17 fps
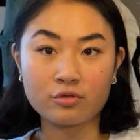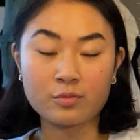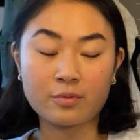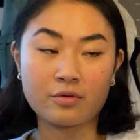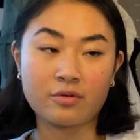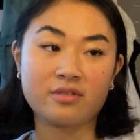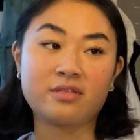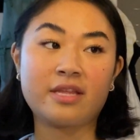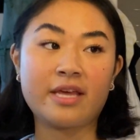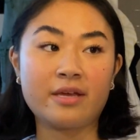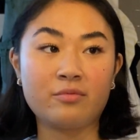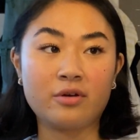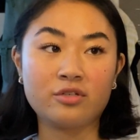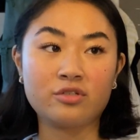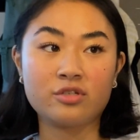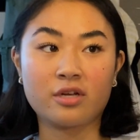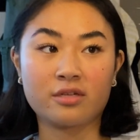because they
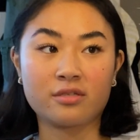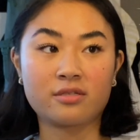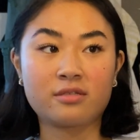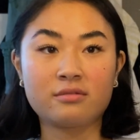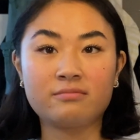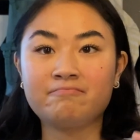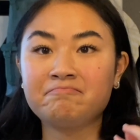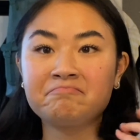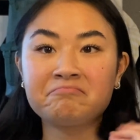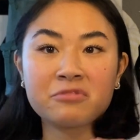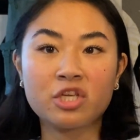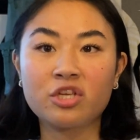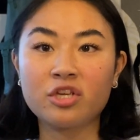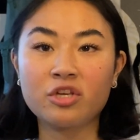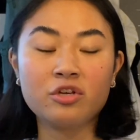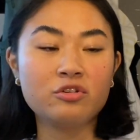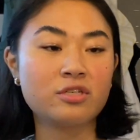were just
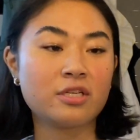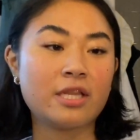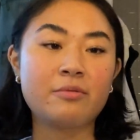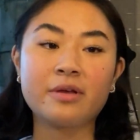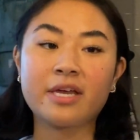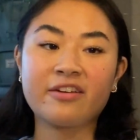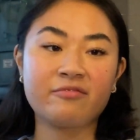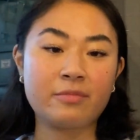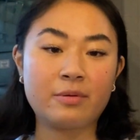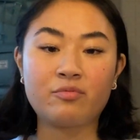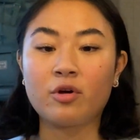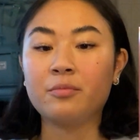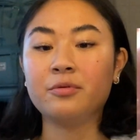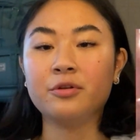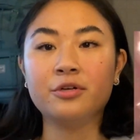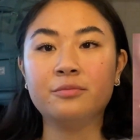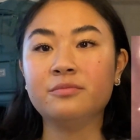huge and they were giving me
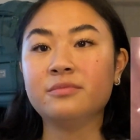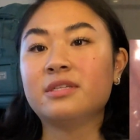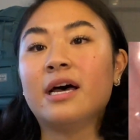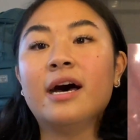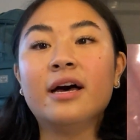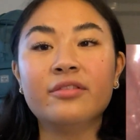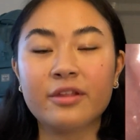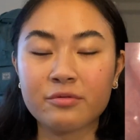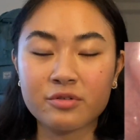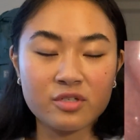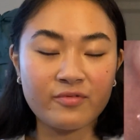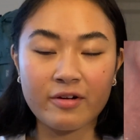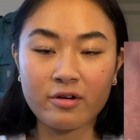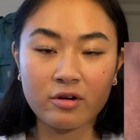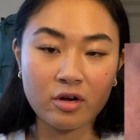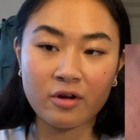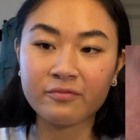problems and they were just
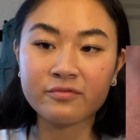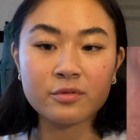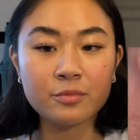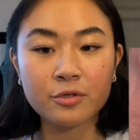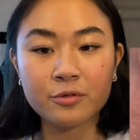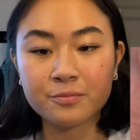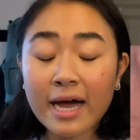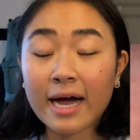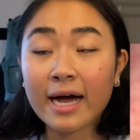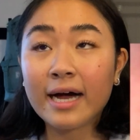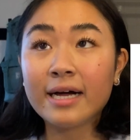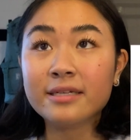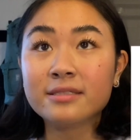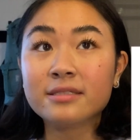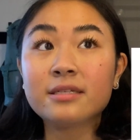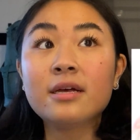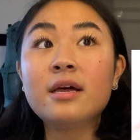very uncomfortable.
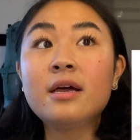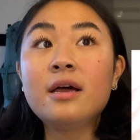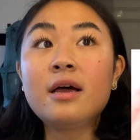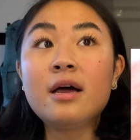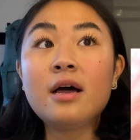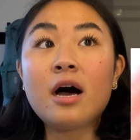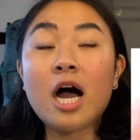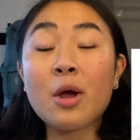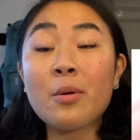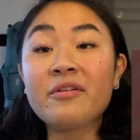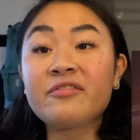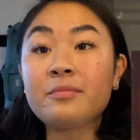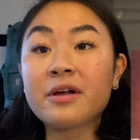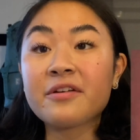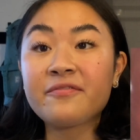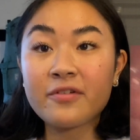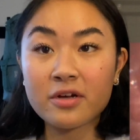And I went for
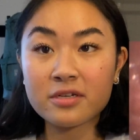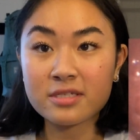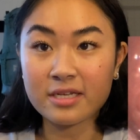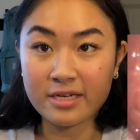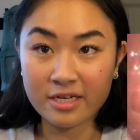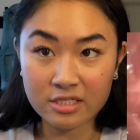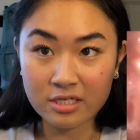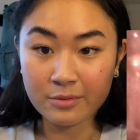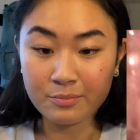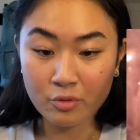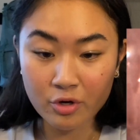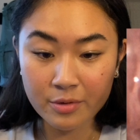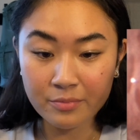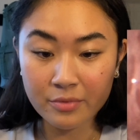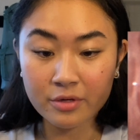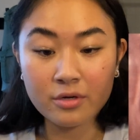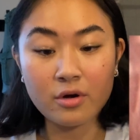my first initial
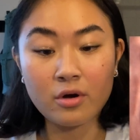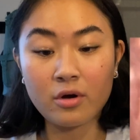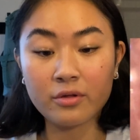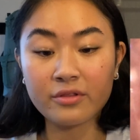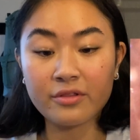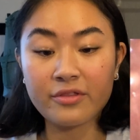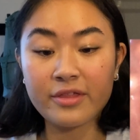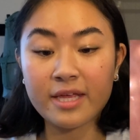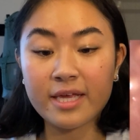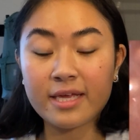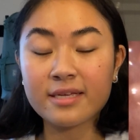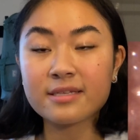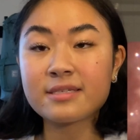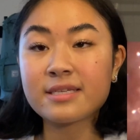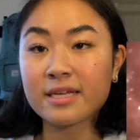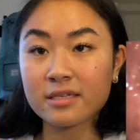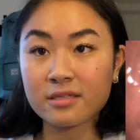appointment on the
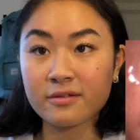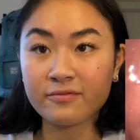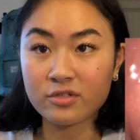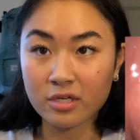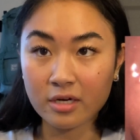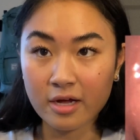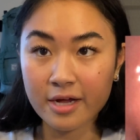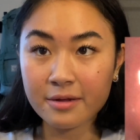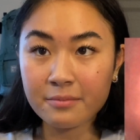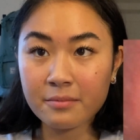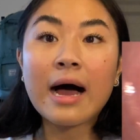6th of July.